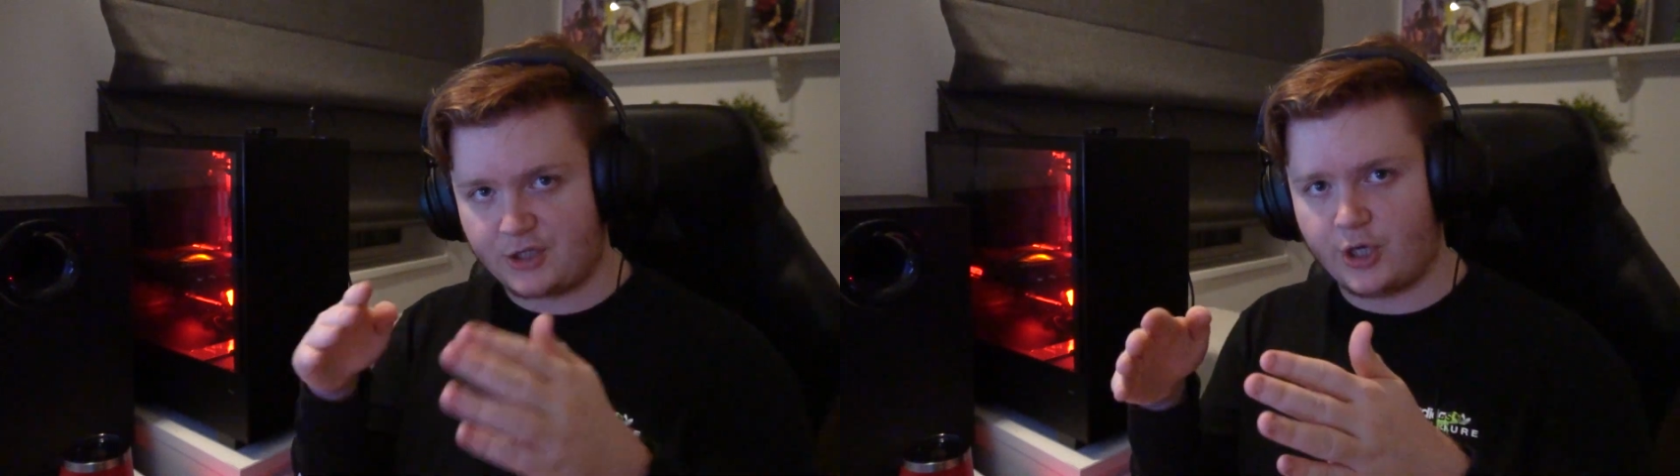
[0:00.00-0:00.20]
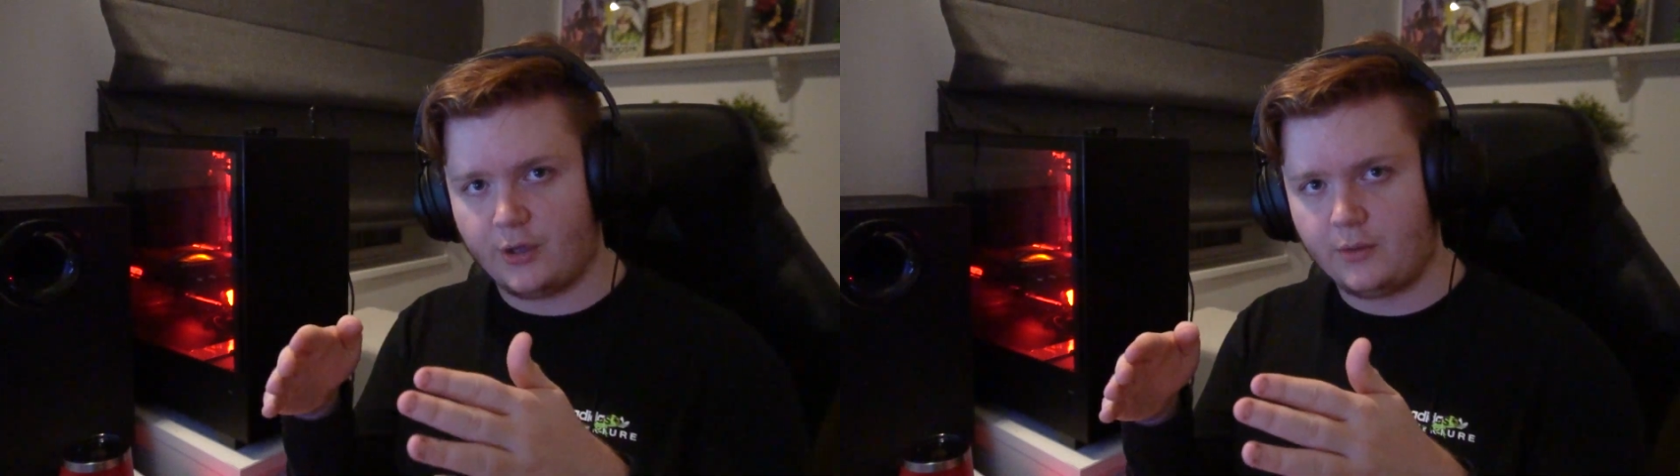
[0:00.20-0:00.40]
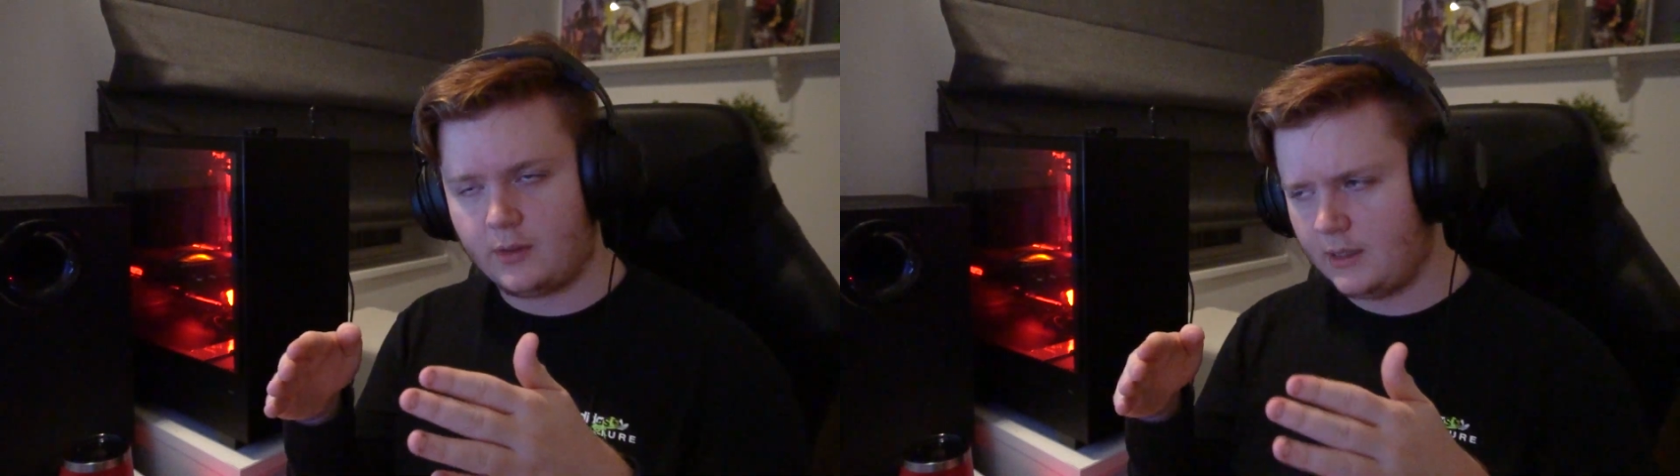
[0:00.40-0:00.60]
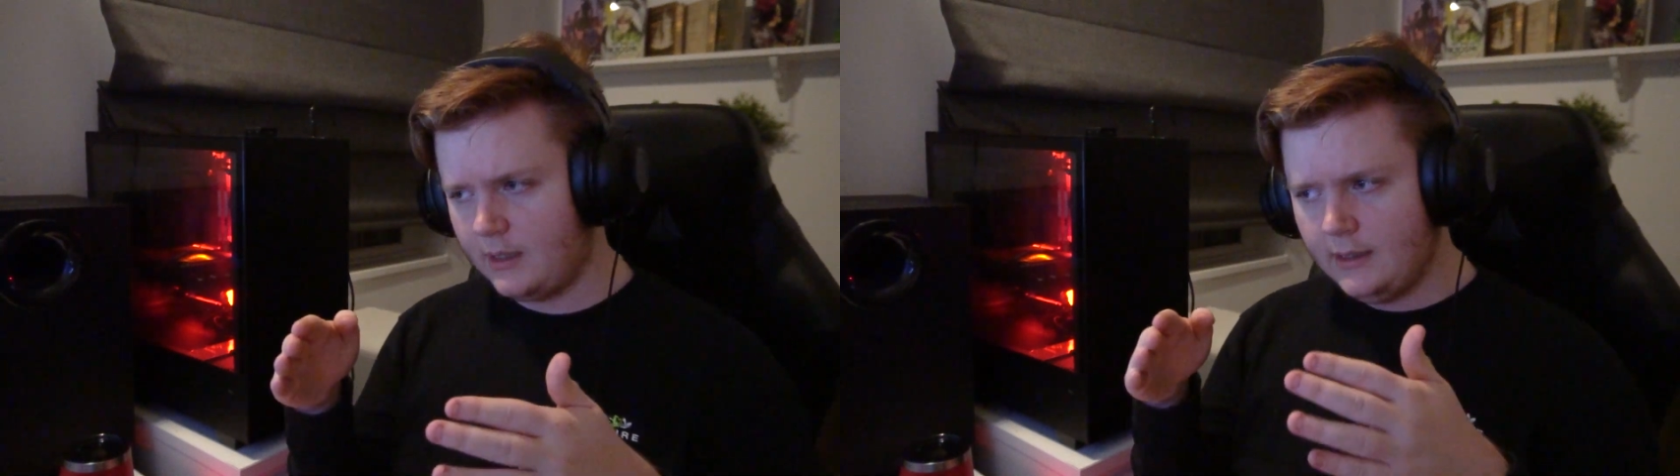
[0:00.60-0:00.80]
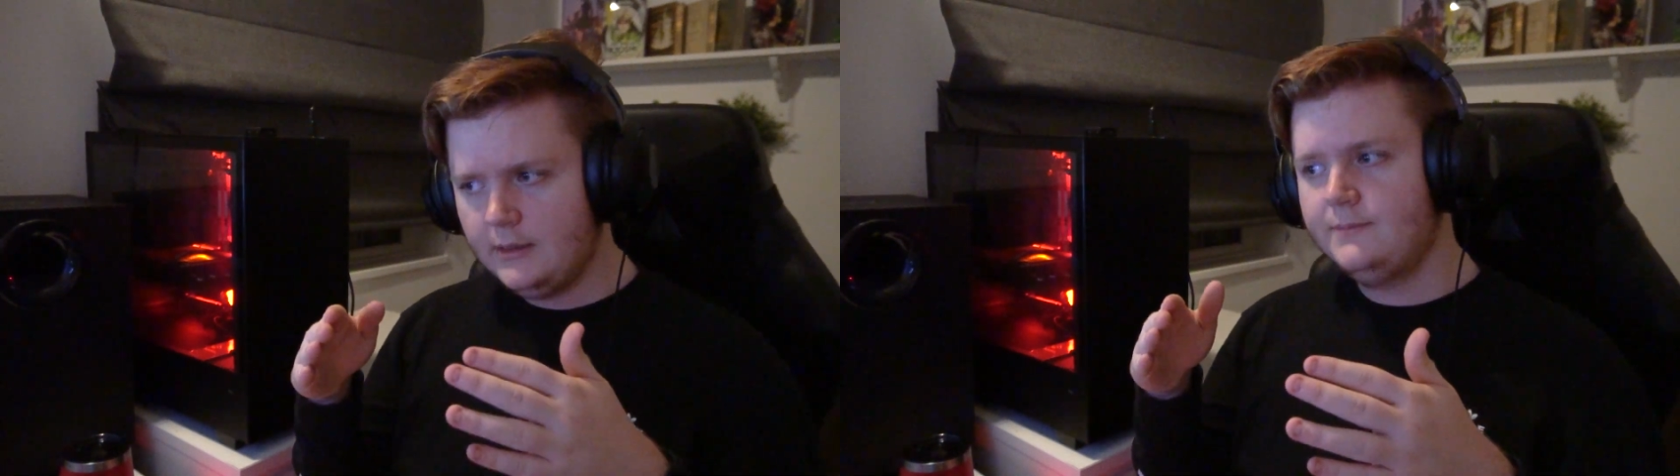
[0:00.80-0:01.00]
show.
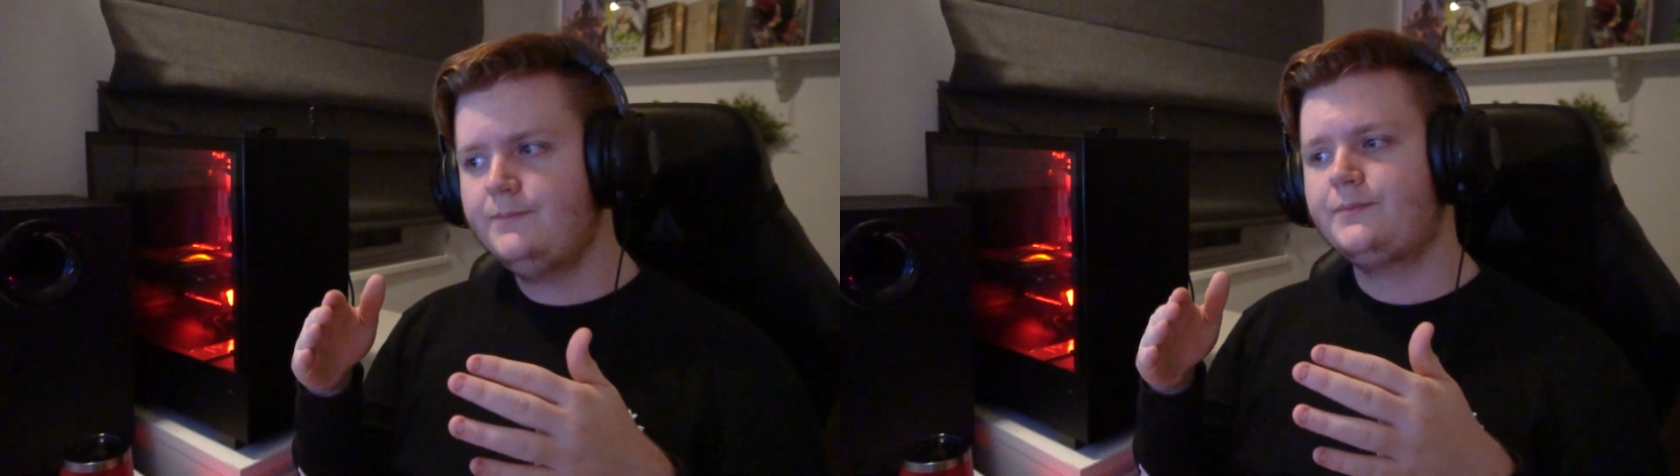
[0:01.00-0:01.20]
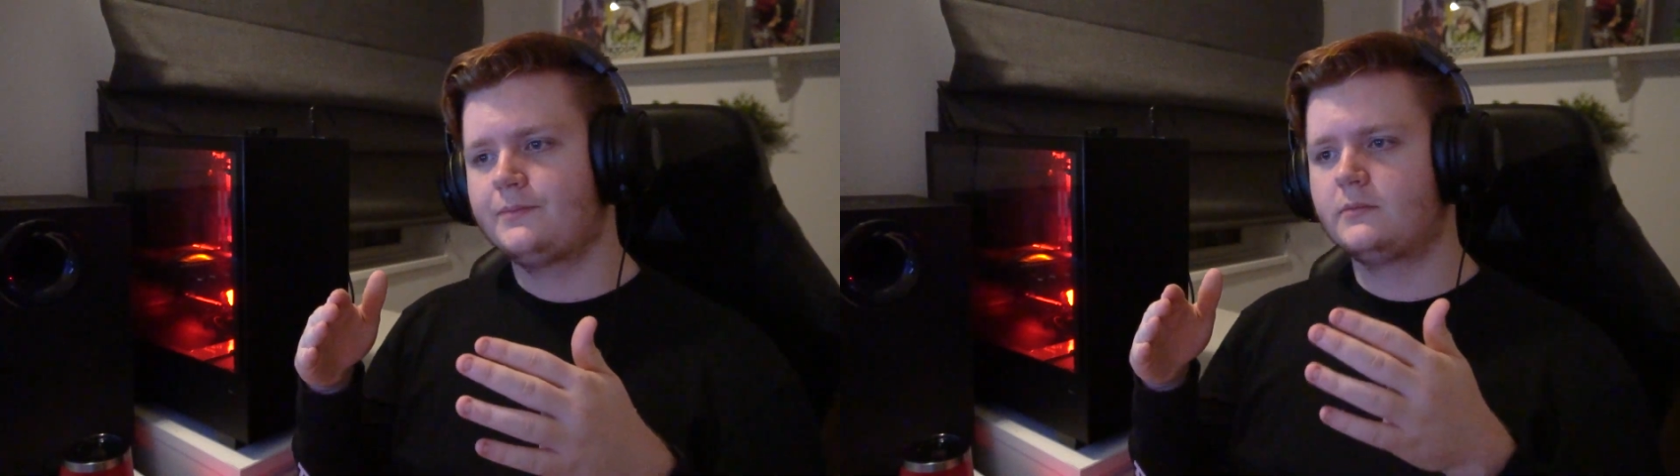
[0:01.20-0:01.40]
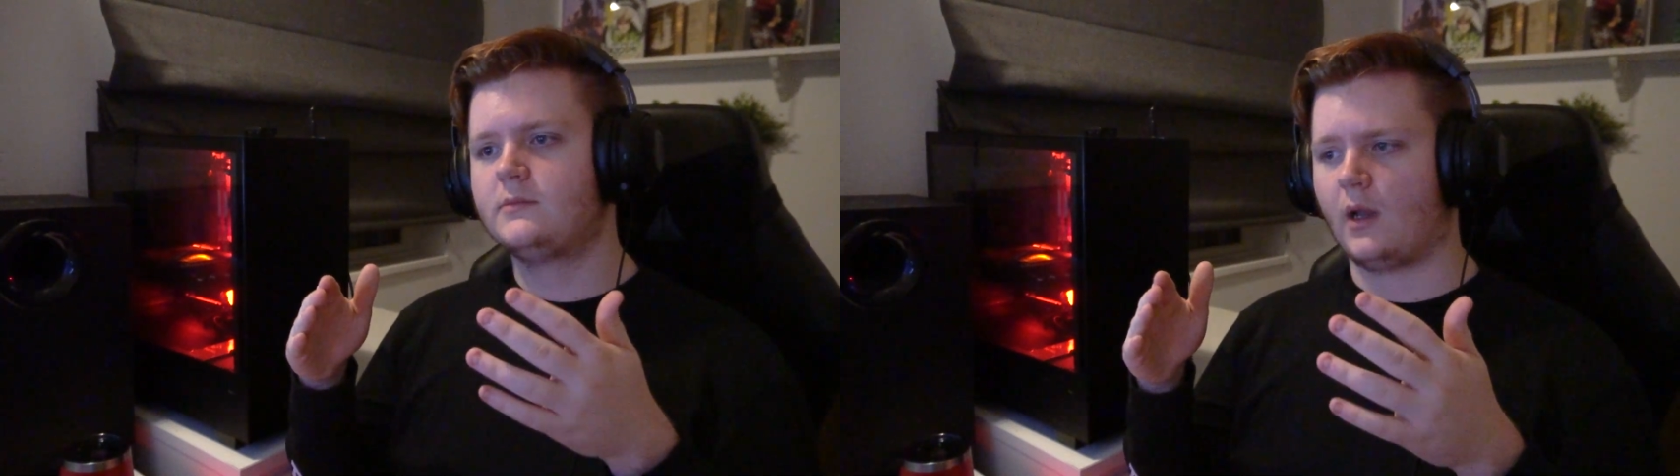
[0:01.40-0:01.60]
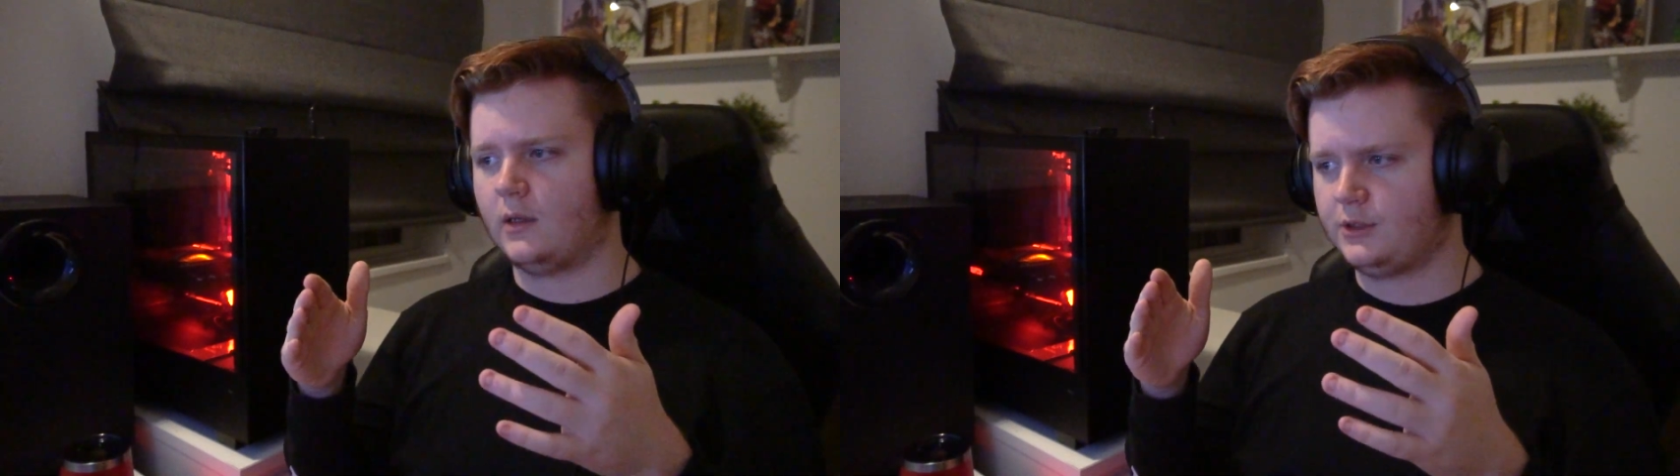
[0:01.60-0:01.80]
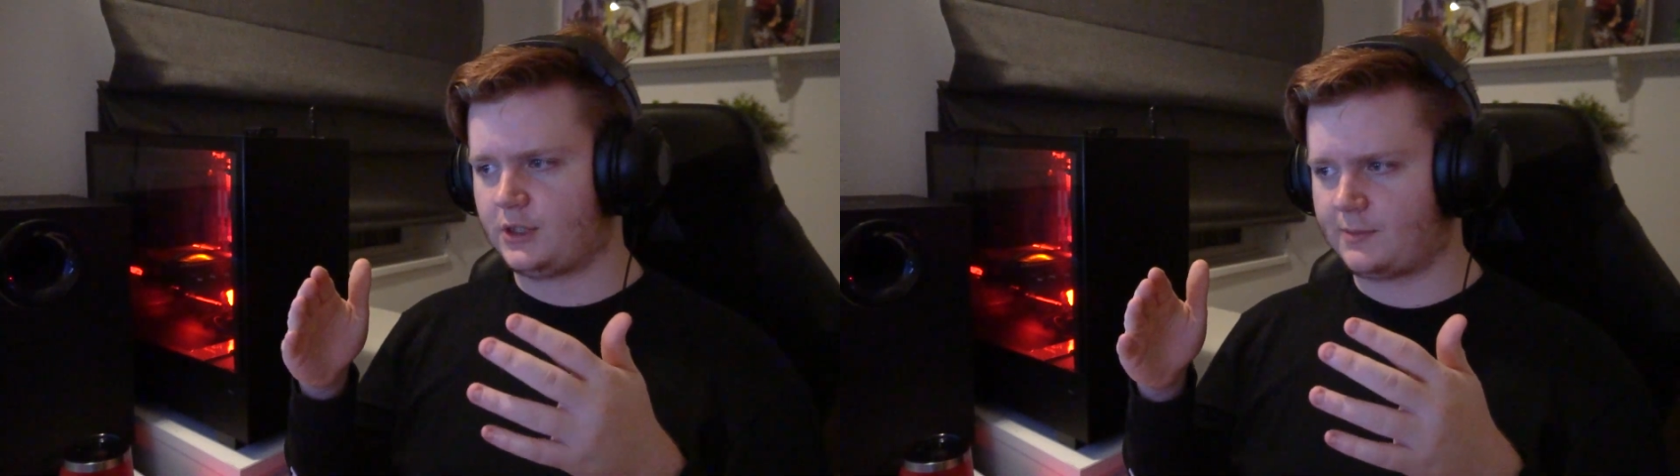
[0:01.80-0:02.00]
Just